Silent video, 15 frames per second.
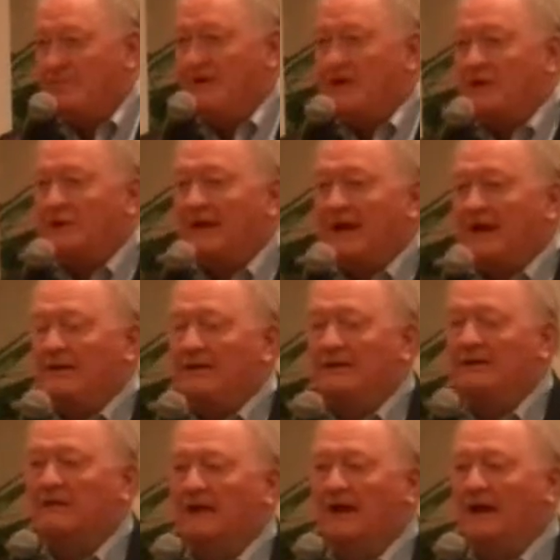be here again.
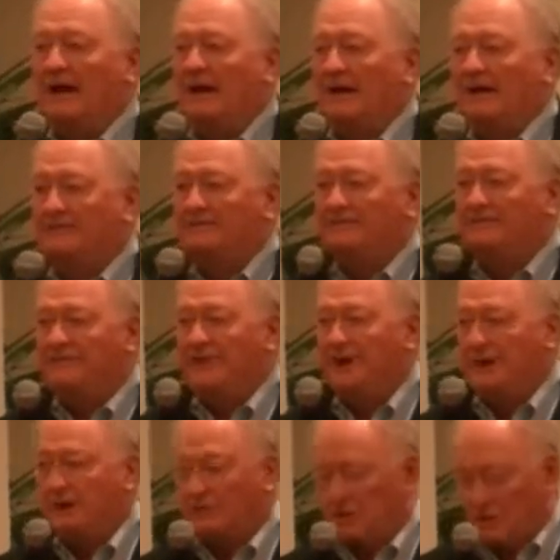
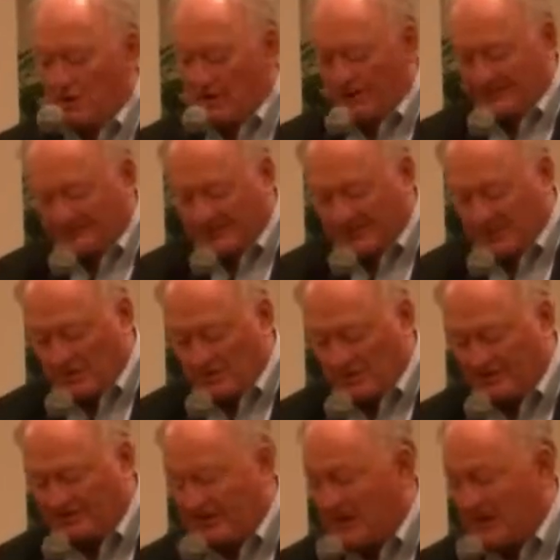Very good cause. I'm always